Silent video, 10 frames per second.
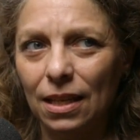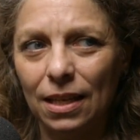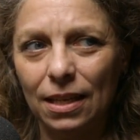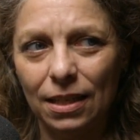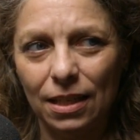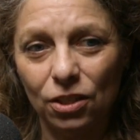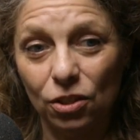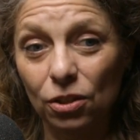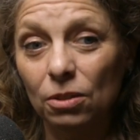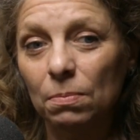it's
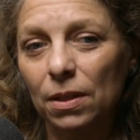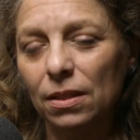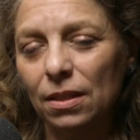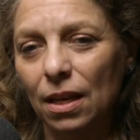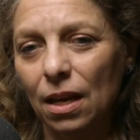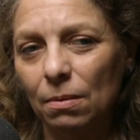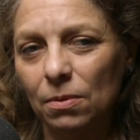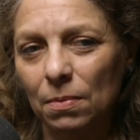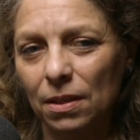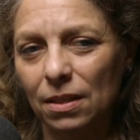good because it
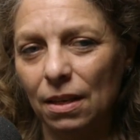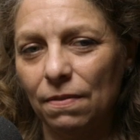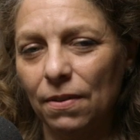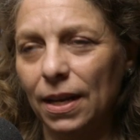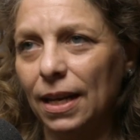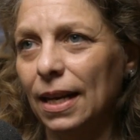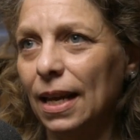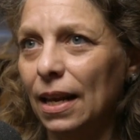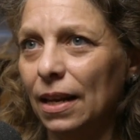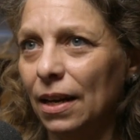helps me see very
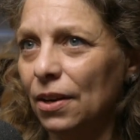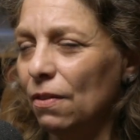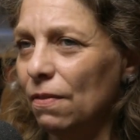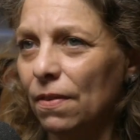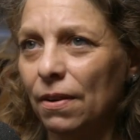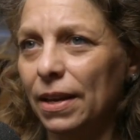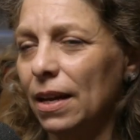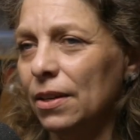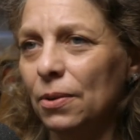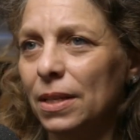clearly, and I
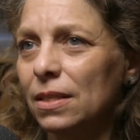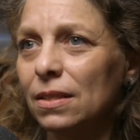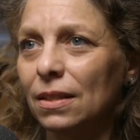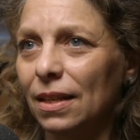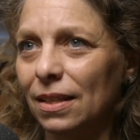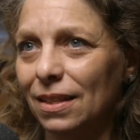know instantly.